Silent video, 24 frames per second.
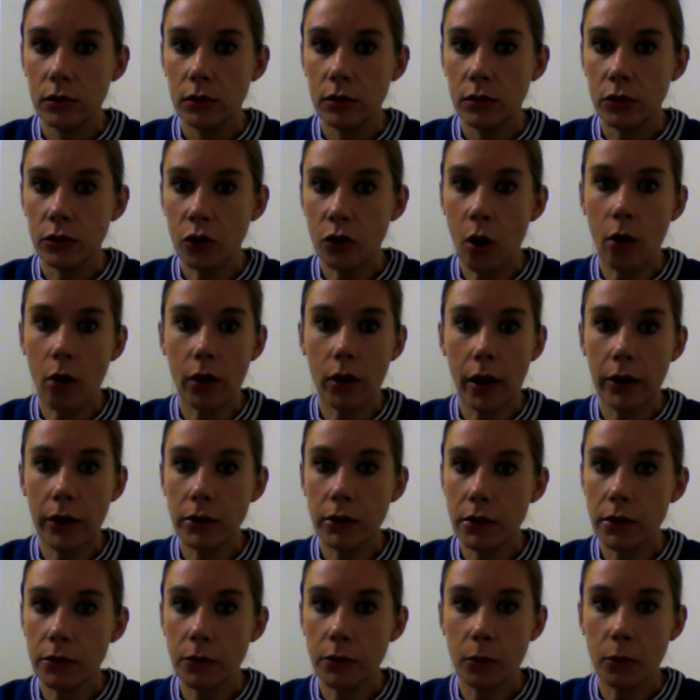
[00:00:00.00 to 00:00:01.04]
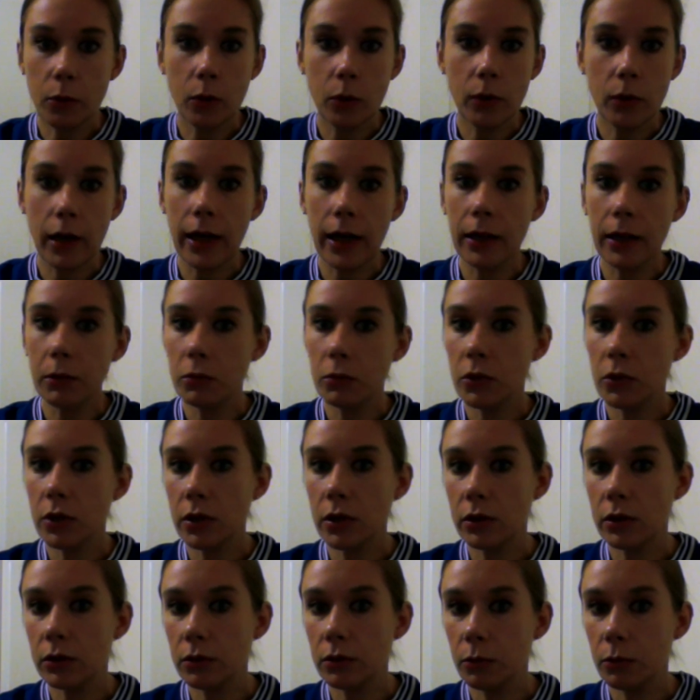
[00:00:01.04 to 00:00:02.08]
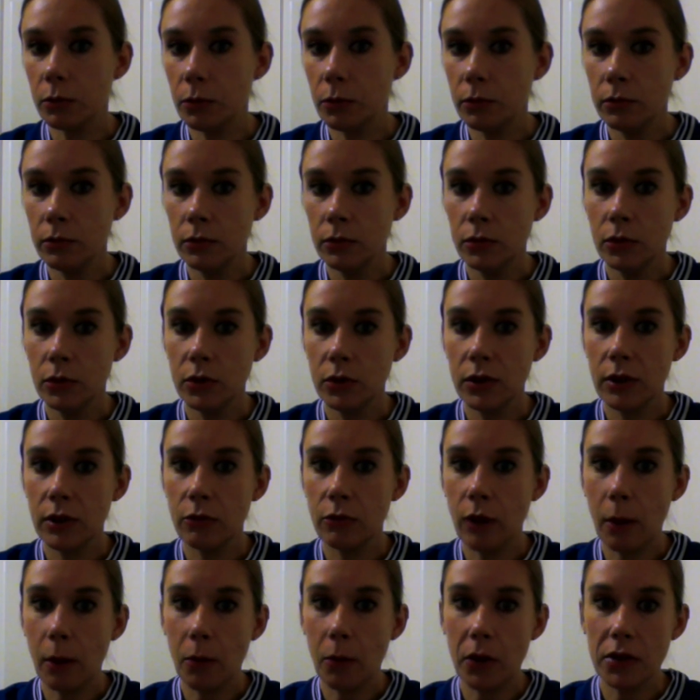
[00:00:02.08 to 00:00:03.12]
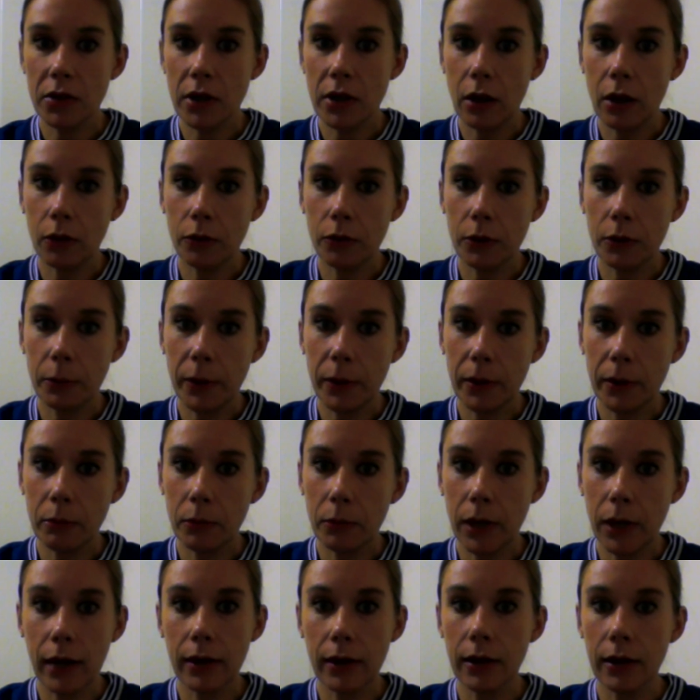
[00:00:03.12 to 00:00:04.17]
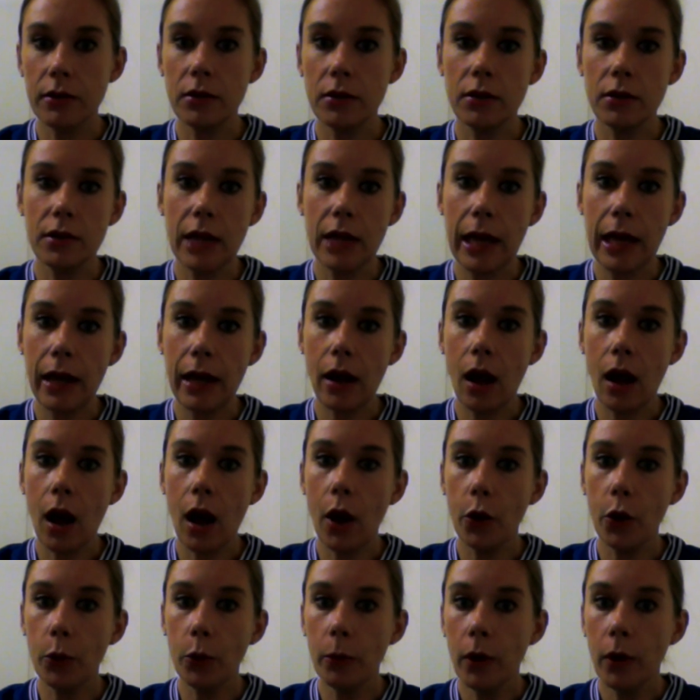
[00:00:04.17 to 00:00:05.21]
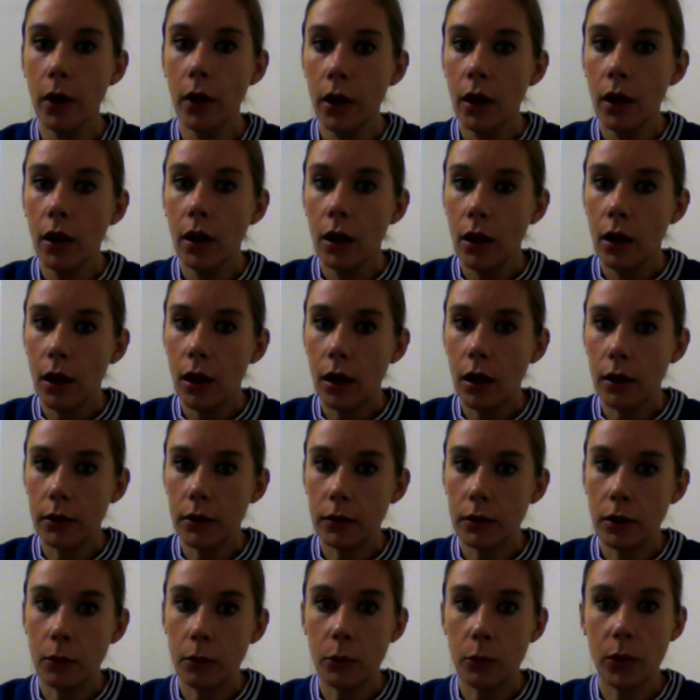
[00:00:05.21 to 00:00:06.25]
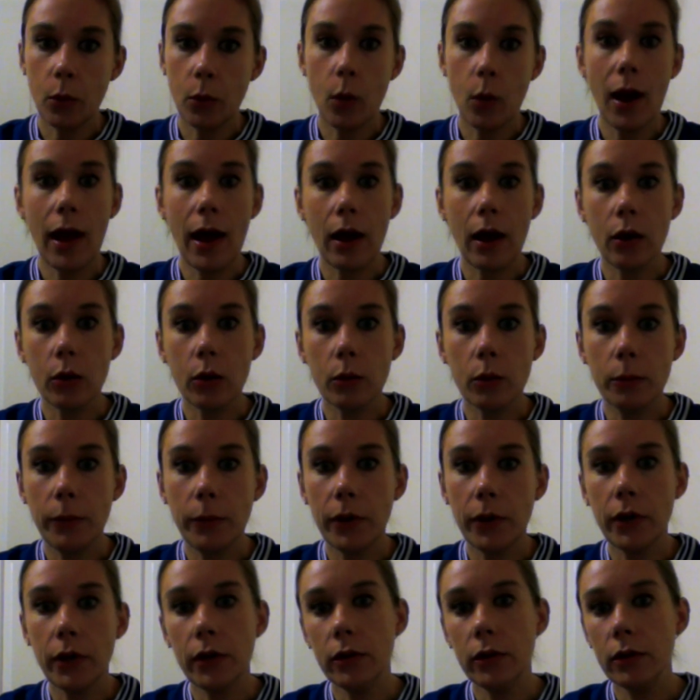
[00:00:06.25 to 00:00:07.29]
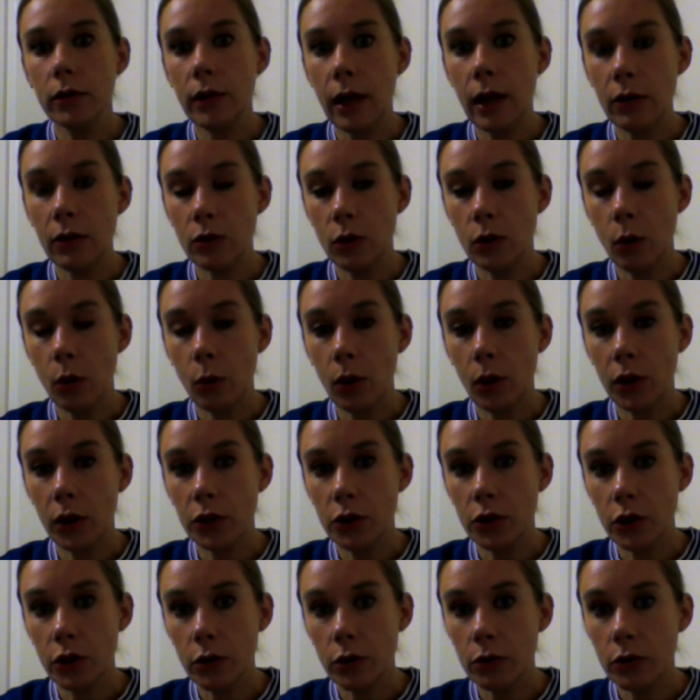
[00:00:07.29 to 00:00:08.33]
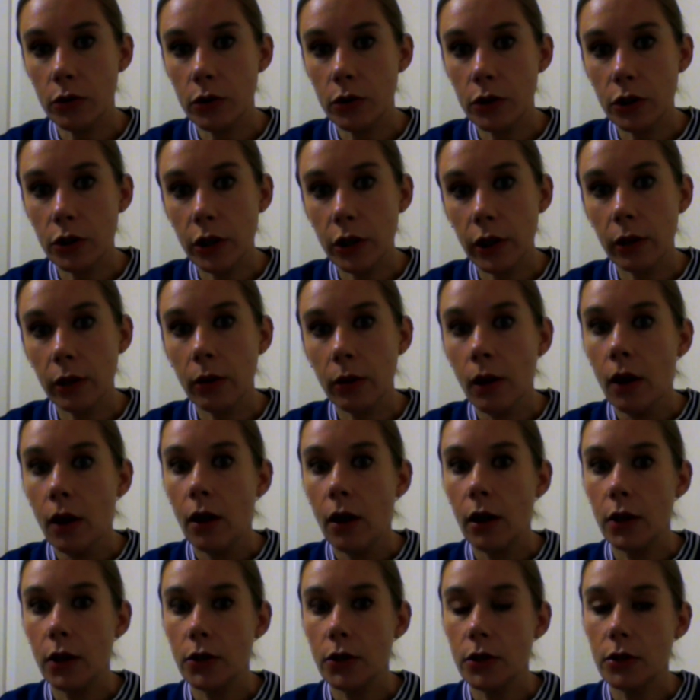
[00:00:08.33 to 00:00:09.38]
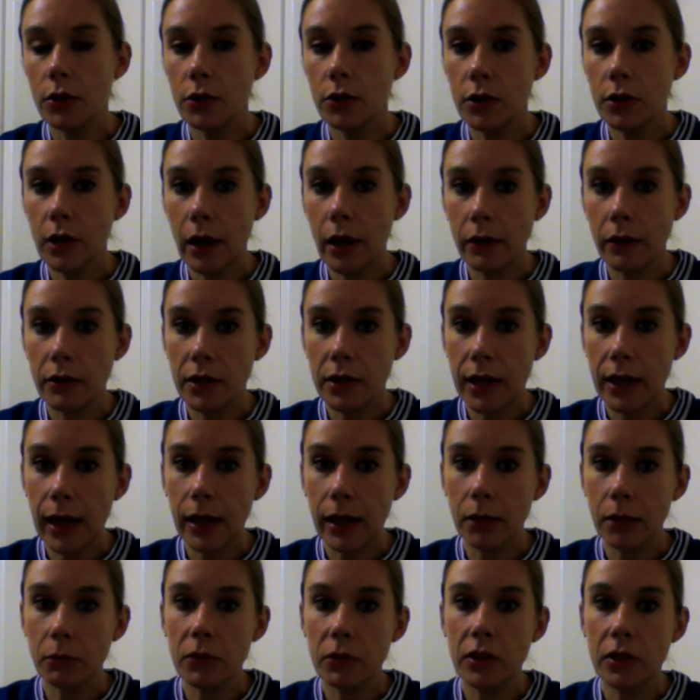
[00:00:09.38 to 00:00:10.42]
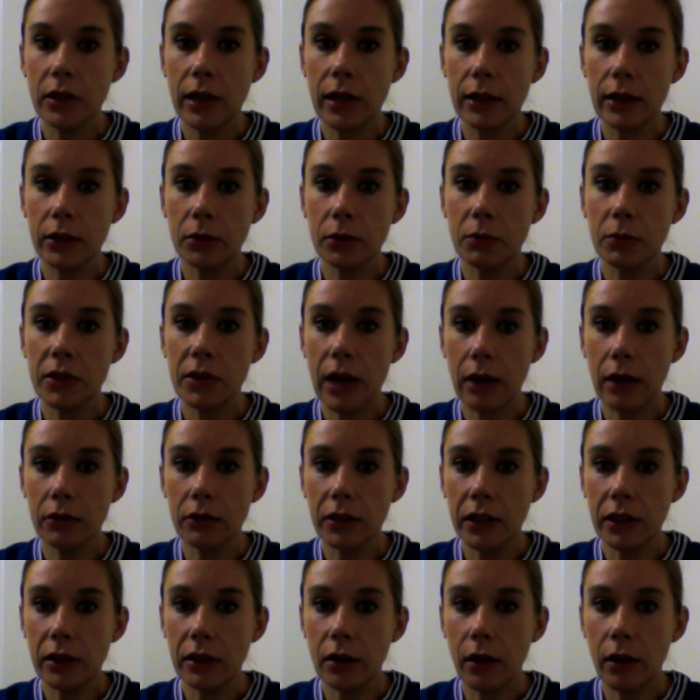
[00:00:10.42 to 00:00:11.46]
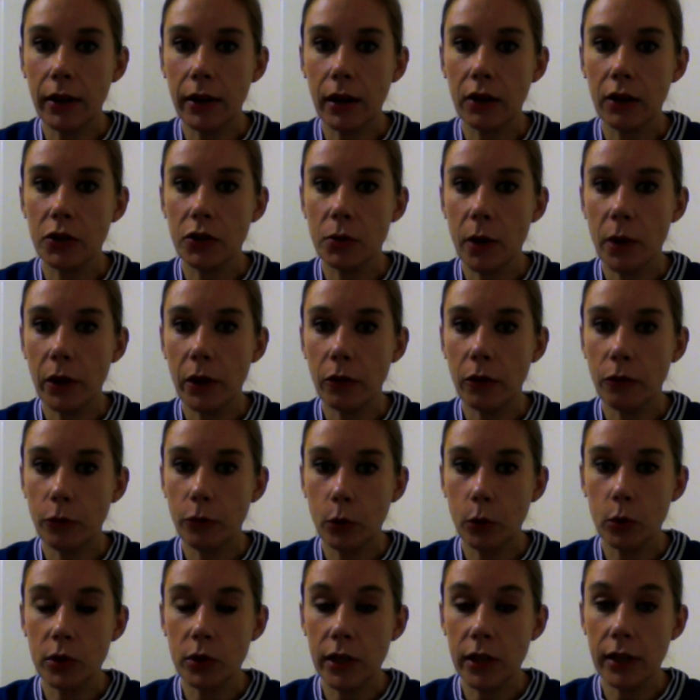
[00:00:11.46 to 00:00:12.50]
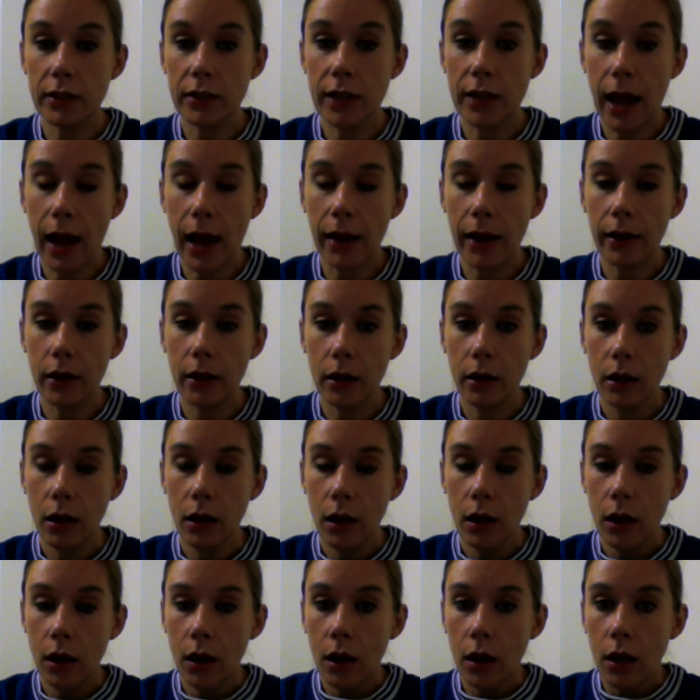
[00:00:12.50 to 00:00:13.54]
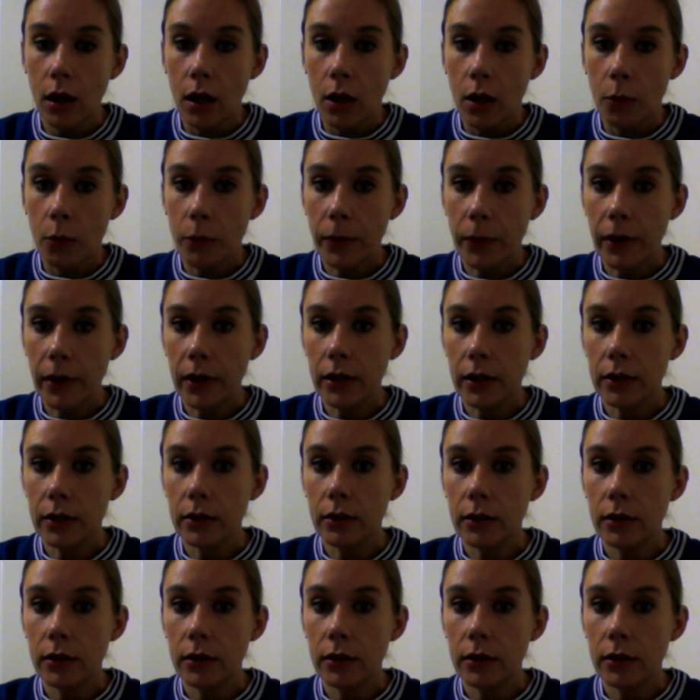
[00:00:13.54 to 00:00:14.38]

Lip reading: not go to football games and wrap myself up in blankets and stay at home and be well, but that's not what I choose to do. I choose to go to games and end up sounding like I smoke 40 a day. But